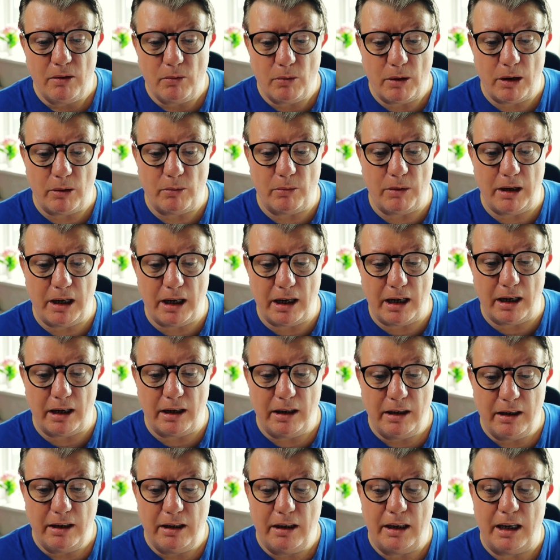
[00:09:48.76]
when we are
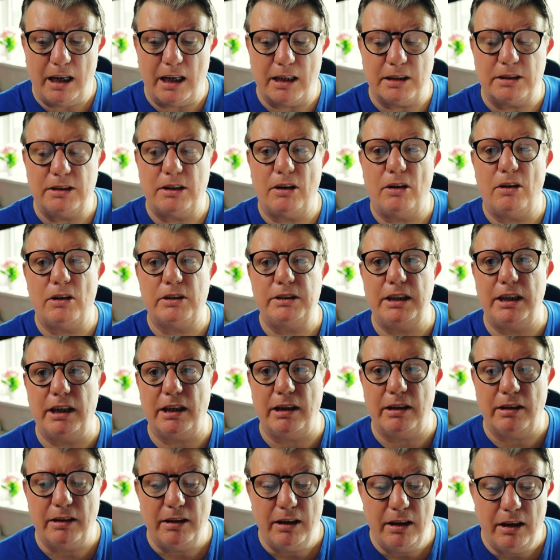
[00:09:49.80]

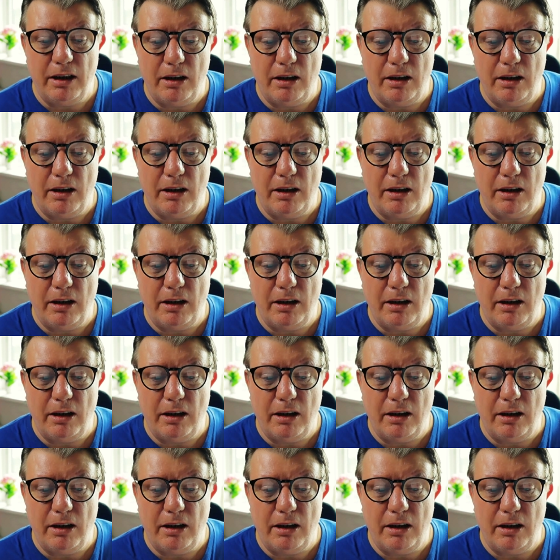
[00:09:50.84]
exhorting,